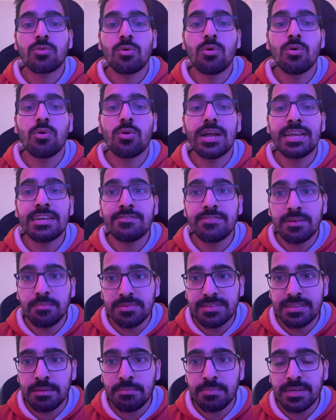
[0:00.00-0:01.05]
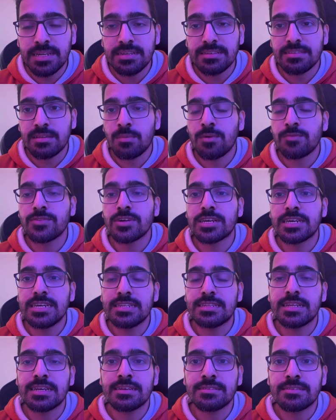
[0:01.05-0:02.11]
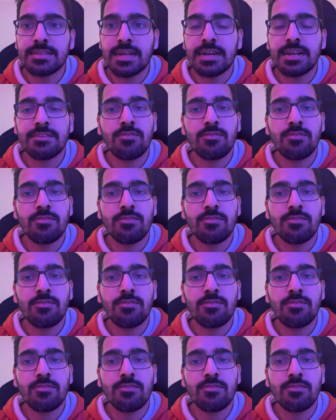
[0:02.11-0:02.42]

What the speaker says: So in WebAssembly, some of the key things